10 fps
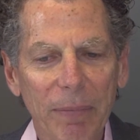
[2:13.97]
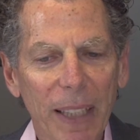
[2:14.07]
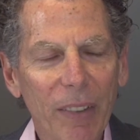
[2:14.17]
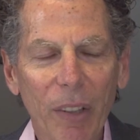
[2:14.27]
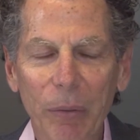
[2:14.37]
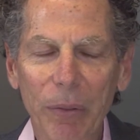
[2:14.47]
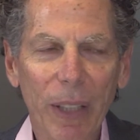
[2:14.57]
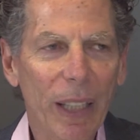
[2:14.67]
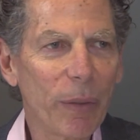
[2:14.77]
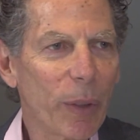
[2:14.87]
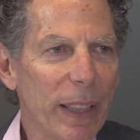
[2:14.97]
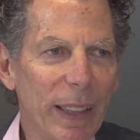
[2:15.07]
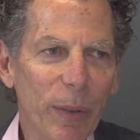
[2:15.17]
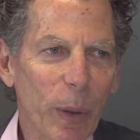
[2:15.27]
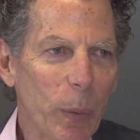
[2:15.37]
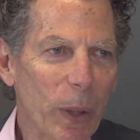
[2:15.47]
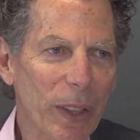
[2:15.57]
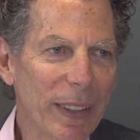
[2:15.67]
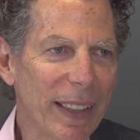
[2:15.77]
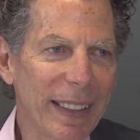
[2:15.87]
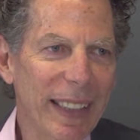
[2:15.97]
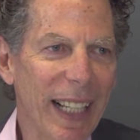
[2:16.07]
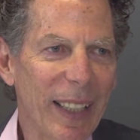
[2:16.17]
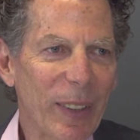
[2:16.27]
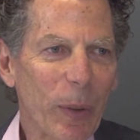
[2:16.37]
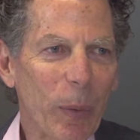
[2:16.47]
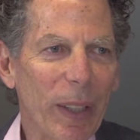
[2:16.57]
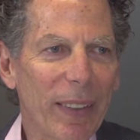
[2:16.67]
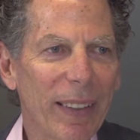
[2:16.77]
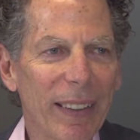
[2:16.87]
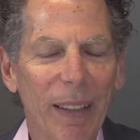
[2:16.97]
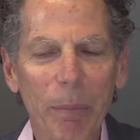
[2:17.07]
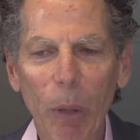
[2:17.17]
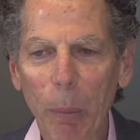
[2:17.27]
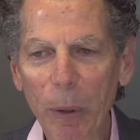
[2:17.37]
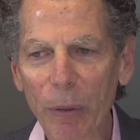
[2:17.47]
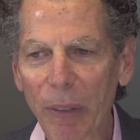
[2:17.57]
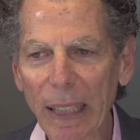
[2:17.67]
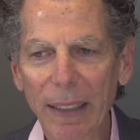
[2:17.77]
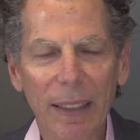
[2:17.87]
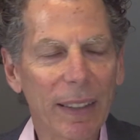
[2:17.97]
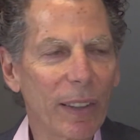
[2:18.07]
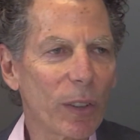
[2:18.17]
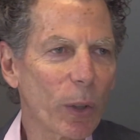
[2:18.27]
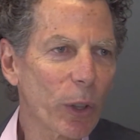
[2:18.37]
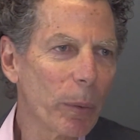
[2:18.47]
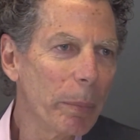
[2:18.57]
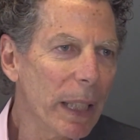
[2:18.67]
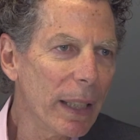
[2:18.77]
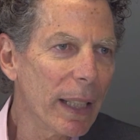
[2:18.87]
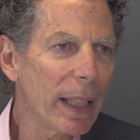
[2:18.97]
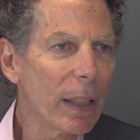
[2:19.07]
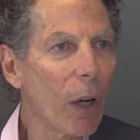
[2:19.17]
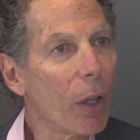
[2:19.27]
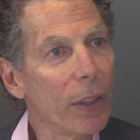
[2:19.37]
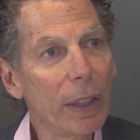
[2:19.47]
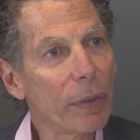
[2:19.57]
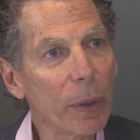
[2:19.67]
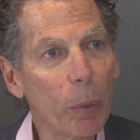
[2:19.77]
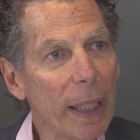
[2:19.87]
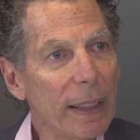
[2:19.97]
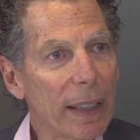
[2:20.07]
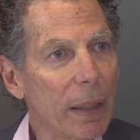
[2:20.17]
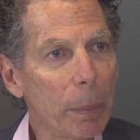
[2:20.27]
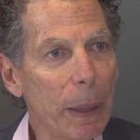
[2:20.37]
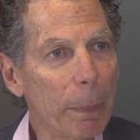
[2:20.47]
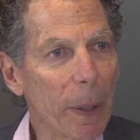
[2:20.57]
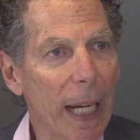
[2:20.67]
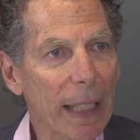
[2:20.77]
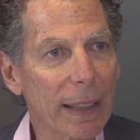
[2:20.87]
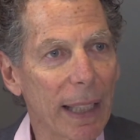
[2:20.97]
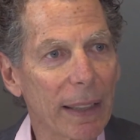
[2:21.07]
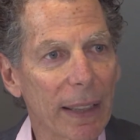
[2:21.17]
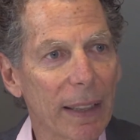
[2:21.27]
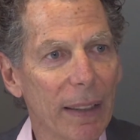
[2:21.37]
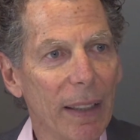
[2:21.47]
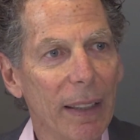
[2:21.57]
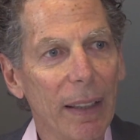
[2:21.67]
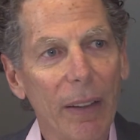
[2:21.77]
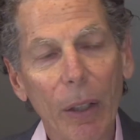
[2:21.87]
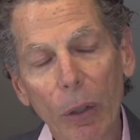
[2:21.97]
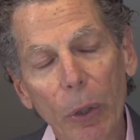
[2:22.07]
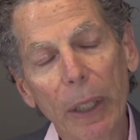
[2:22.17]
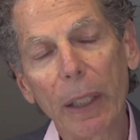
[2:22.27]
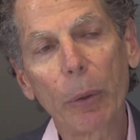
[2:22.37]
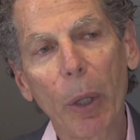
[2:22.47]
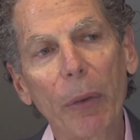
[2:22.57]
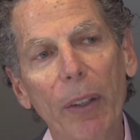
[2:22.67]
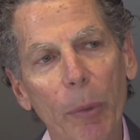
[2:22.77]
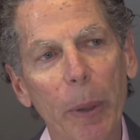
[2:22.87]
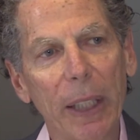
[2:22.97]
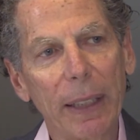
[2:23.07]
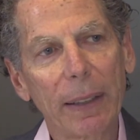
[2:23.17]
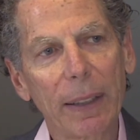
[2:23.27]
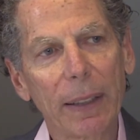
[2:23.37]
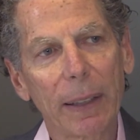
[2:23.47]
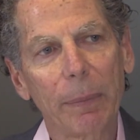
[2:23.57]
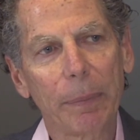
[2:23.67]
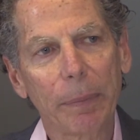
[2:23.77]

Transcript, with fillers: it's a very, very different world these days with um, mobile devices and social media and all the different ways that people access their learning and growth experiences.